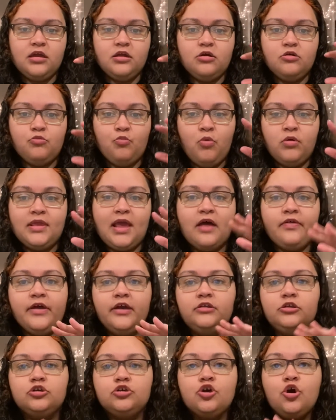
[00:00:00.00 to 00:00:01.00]
well, now
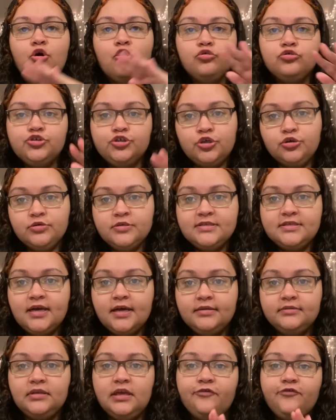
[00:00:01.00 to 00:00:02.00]
that the whole show is
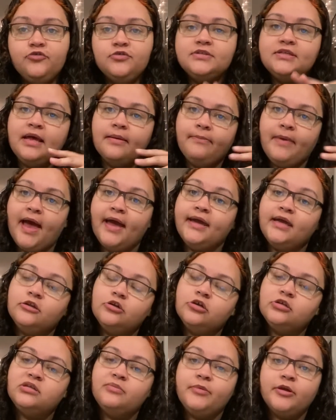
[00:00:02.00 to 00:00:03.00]
done, if you step back and
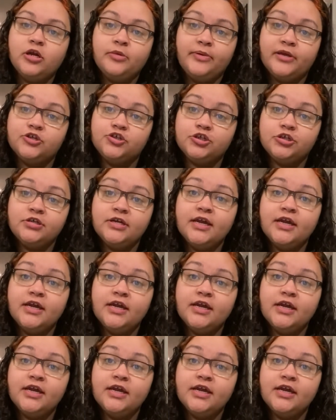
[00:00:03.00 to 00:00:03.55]
look at the bigger picture,